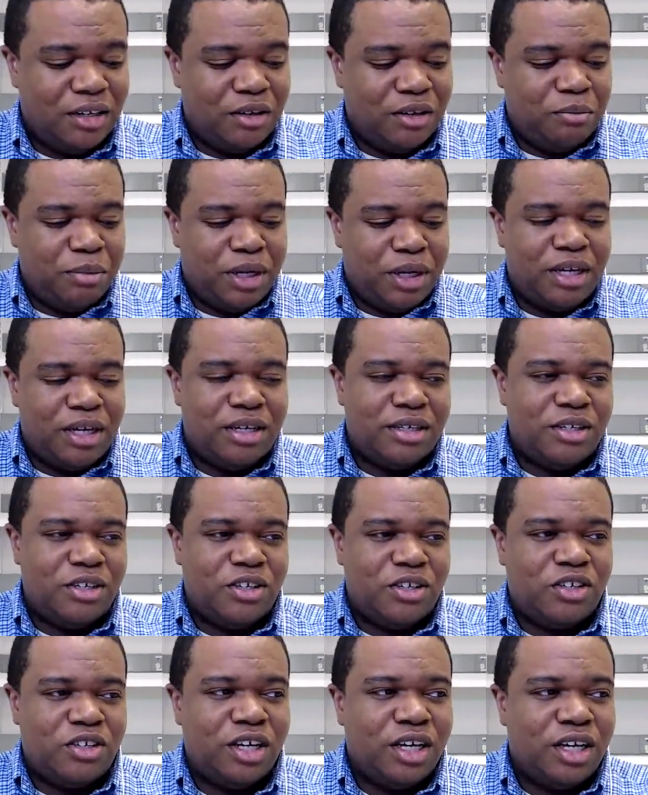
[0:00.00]

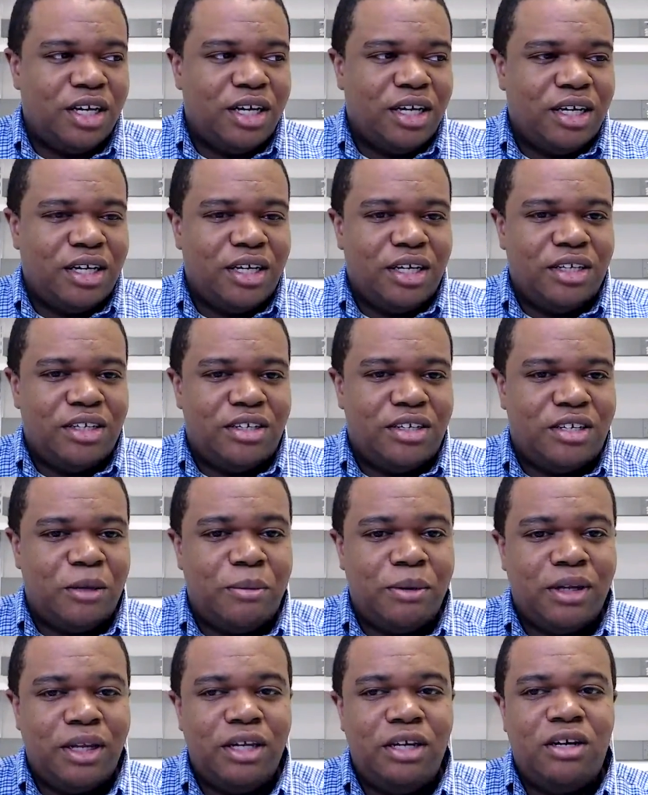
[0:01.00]
because
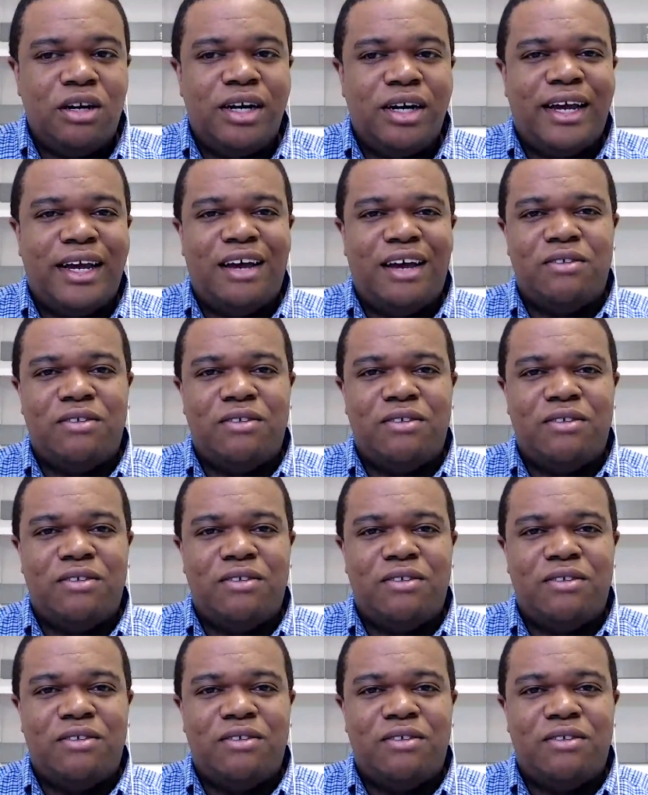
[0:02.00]
typically you're going to have